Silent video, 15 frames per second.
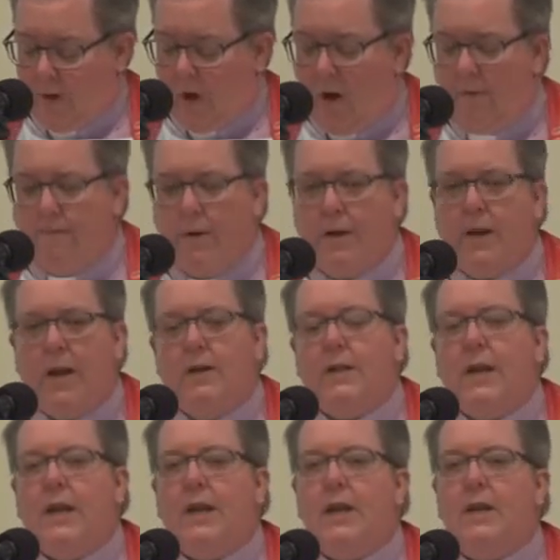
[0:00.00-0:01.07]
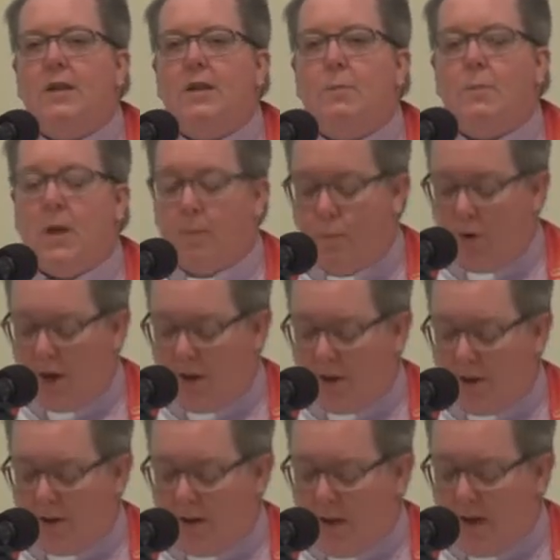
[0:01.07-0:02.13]
Offering that deity something
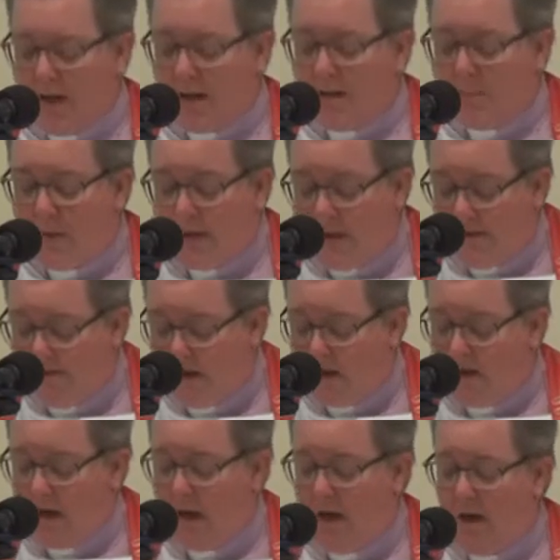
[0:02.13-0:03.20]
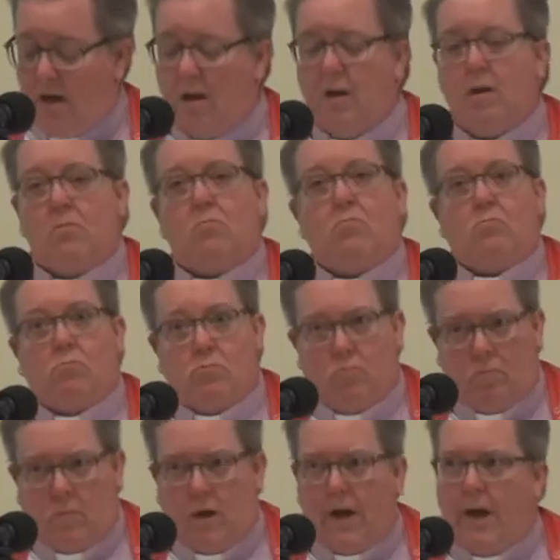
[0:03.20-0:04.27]
precious, specifically
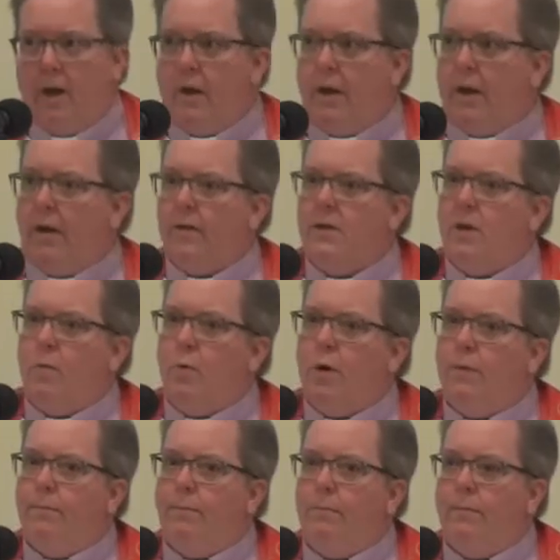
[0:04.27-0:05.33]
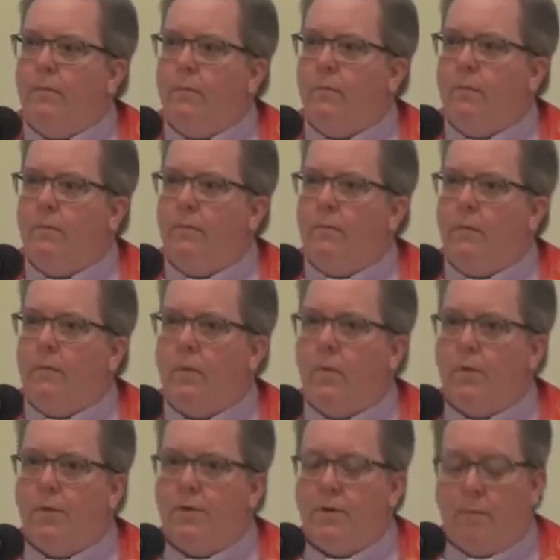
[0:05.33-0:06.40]
killing someone
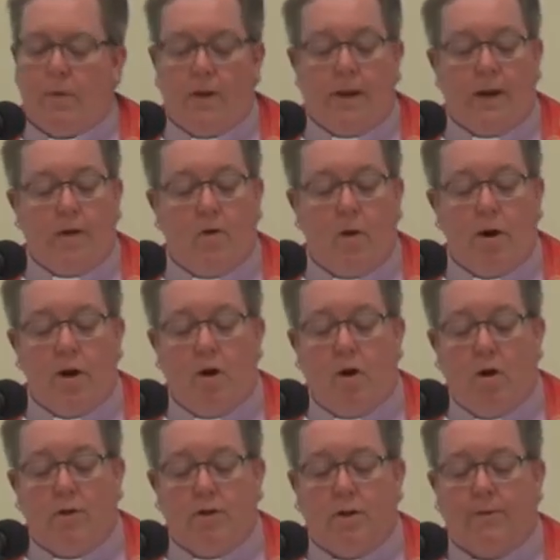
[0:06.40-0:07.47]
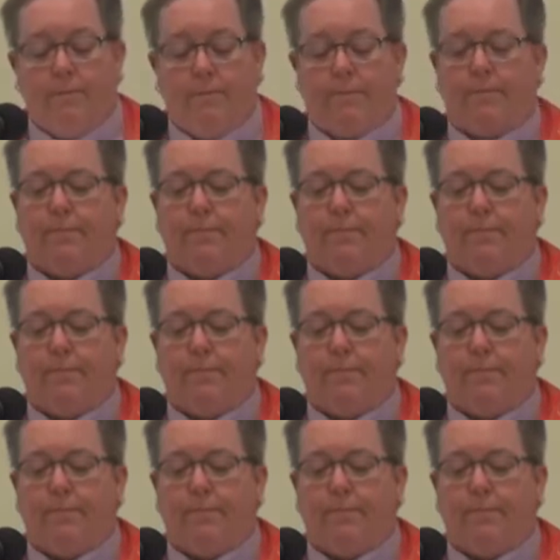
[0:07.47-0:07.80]
or something on an altar.